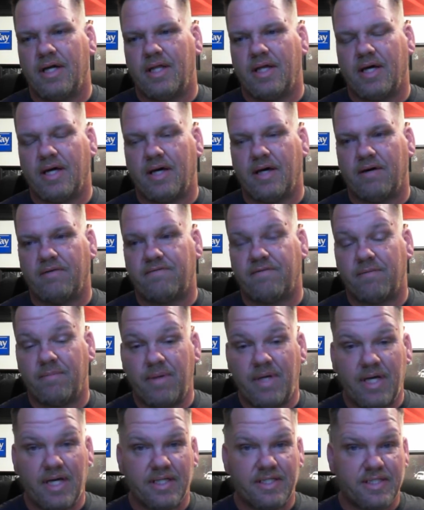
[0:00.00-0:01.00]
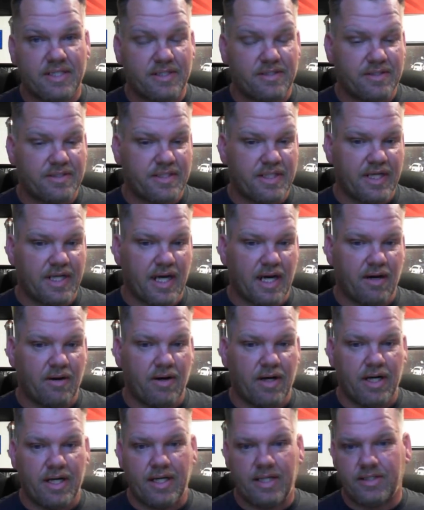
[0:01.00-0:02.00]
uh, for me, it's interesting how
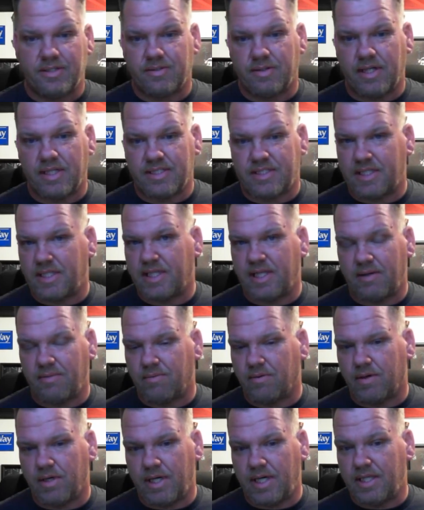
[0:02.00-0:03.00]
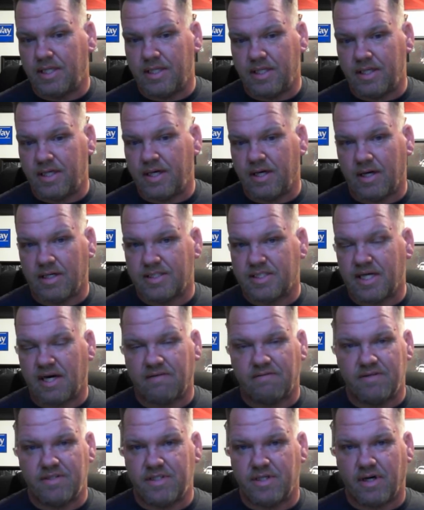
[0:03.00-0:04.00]
uninterested they were in the
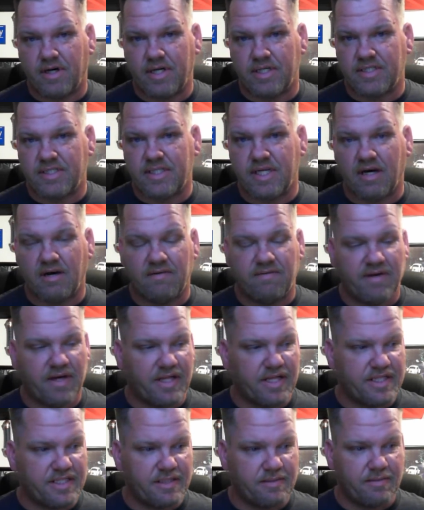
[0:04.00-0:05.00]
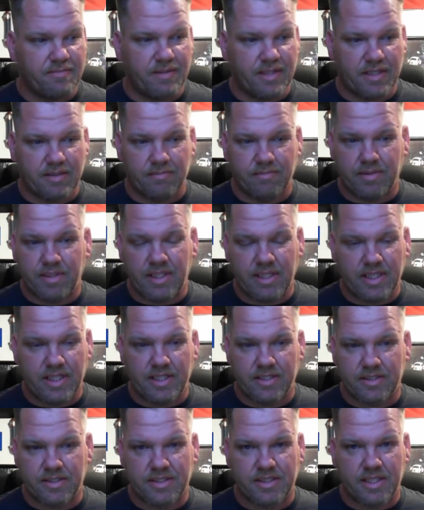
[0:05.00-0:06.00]
salvage yard itself, how they seem to be completely
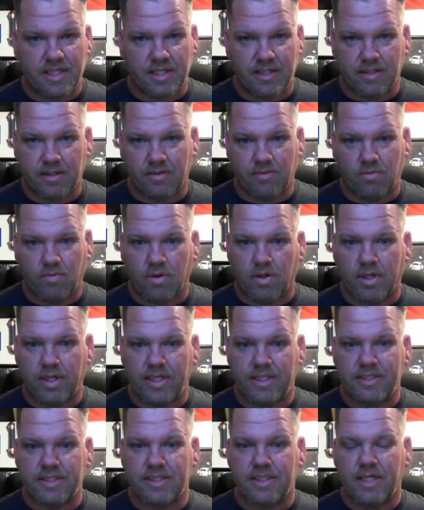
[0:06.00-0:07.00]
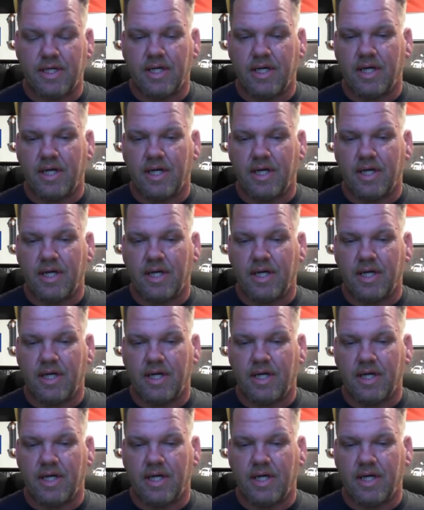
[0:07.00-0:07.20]
interested in the quarries.